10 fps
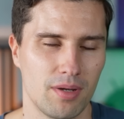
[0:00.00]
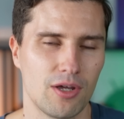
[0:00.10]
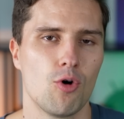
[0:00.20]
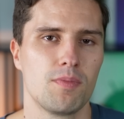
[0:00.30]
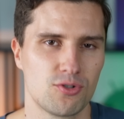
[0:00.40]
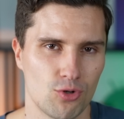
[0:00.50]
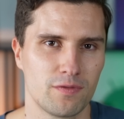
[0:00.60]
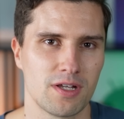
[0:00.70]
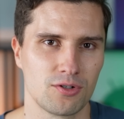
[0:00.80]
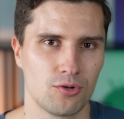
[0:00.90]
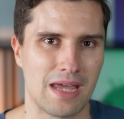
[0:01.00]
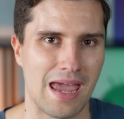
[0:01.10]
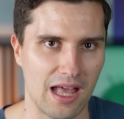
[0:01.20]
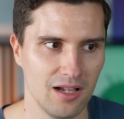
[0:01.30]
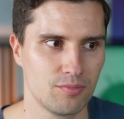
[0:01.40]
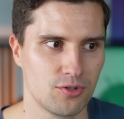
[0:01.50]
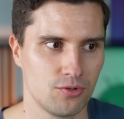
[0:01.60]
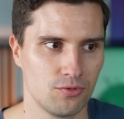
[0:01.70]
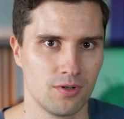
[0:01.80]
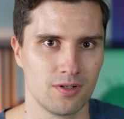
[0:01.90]
But I hope this served as a good help
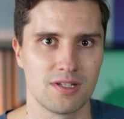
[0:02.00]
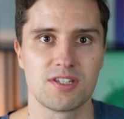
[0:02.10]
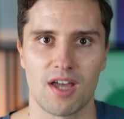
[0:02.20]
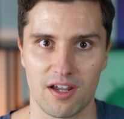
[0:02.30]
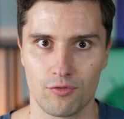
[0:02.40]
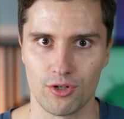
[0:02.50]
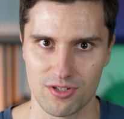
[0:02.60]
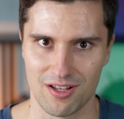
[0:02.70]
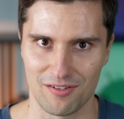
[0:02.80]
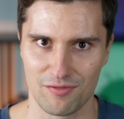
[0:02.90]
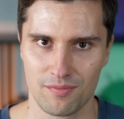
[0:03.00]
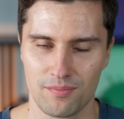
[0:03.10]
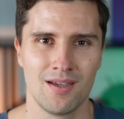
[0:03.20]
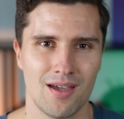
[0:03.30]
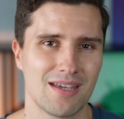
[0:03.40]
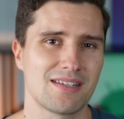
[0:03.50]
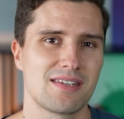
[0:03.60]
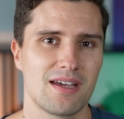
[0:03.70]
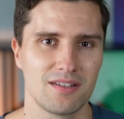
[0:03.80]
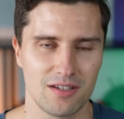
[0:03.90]
to decide for yourself. And as I
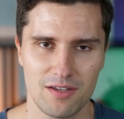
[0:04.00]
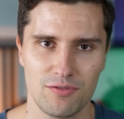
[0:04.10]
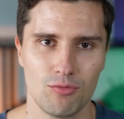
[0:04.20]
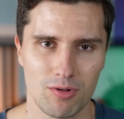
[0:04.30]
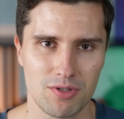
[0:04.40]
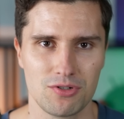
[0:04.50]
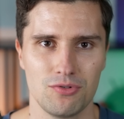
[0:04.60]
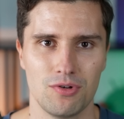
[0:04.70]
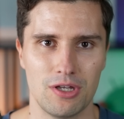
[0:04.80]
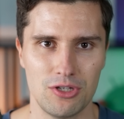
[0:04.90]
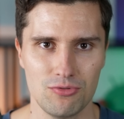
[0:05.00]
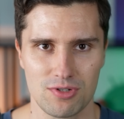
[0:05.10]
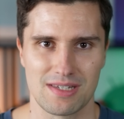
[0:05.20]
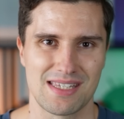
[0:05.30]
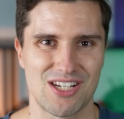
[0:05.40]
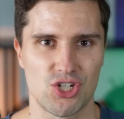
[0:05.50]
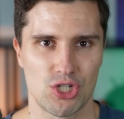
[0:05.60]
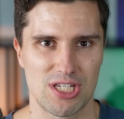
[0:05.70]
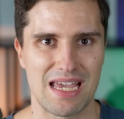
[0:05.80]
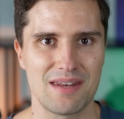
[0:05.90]
said, if you want me to use such a
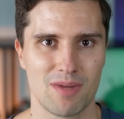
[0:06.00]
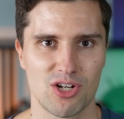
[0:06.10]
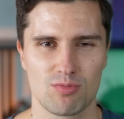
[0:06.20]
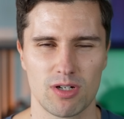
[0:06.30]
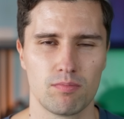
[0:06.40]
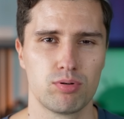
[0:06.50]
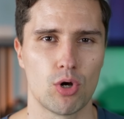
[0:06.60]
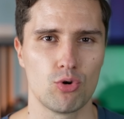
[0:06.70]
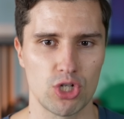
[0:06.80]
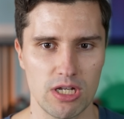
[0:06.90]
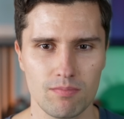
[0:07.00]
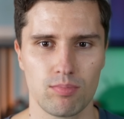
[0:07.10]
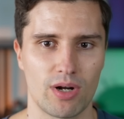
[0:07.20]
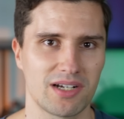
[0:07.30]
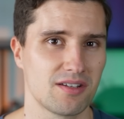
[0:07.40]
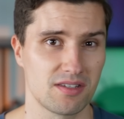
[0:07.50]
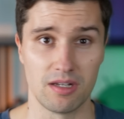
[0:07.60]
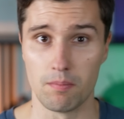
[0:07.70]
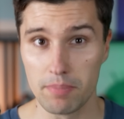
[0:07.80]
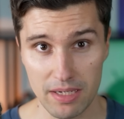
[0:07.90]
state management approach in practice in
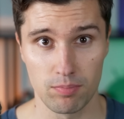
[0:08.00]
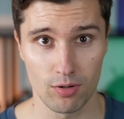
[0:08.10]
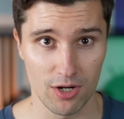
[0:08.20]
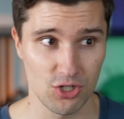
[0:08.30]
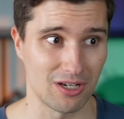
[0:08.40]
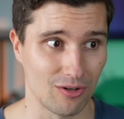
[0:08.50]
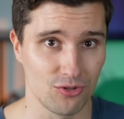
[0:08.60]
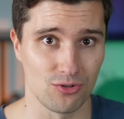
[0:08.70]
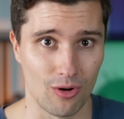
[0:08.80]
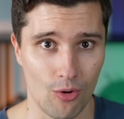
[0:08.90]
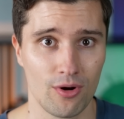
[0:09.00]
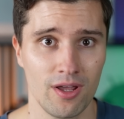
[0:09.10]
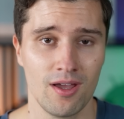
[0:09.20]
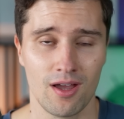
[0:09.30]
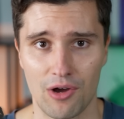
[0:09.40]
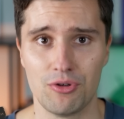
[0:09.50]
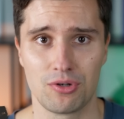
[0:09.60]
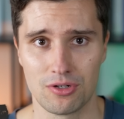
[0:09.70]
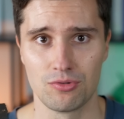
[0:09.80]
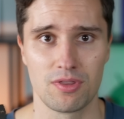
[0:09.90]
a big project and also learn how you
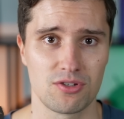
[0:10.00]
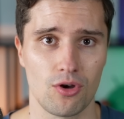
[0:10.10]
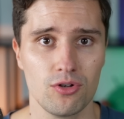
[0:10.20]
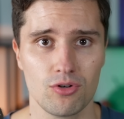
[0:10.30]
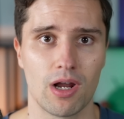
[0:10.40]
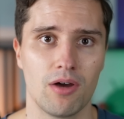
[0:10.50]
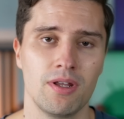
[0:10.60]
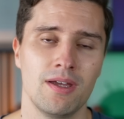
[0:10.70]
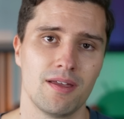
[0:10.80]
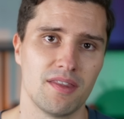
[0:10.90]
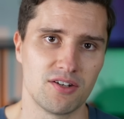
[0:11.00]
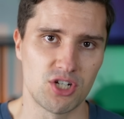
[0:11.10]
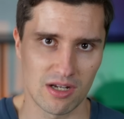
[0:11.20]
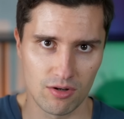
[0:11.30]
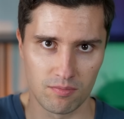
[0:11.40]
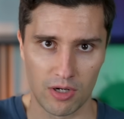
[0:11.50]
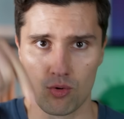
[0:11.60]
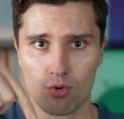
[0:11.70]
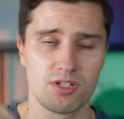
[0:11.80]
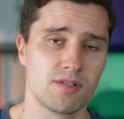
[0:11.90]
can do this on your own, then check out my
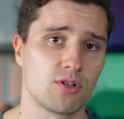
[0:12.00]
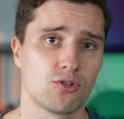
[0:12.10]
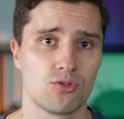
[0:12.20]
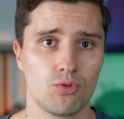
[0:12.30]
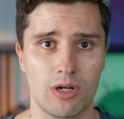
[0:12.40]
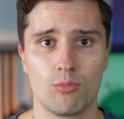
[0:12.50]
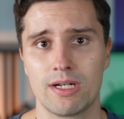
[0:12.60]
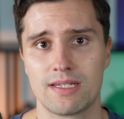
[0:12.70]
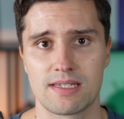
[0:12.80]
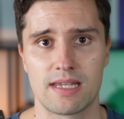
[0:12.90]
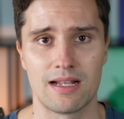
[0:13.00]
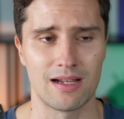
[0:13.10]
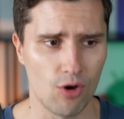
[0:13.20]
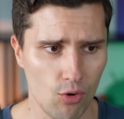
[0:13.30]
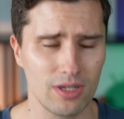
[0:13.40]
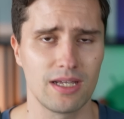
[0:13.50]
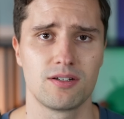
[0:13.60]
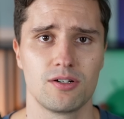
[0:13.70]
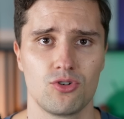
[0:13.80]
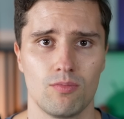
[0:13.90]
courses, because during winter sale, only
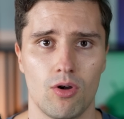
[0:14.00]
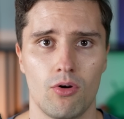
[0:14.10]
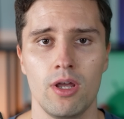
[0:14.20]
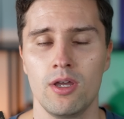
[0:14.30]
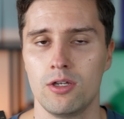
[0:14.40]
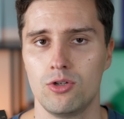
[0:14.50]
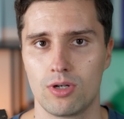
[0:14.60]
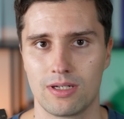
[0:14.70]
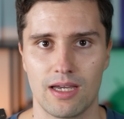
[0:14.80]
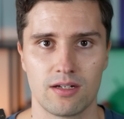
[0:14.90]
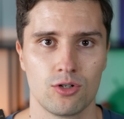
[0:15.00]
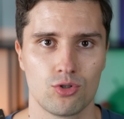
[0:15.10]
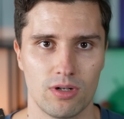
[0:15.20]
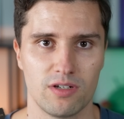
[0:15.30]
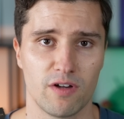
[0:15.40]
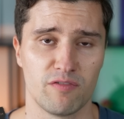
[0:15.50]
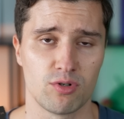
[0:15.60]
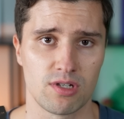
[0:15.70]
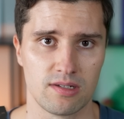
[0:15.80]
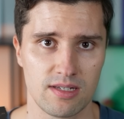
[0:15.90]
until tomorrow, you can get
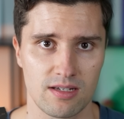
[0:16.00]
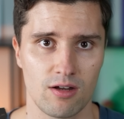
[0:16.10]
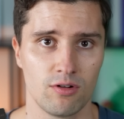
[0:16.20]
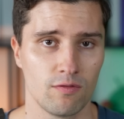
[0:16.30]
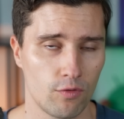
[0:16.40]
25% discount.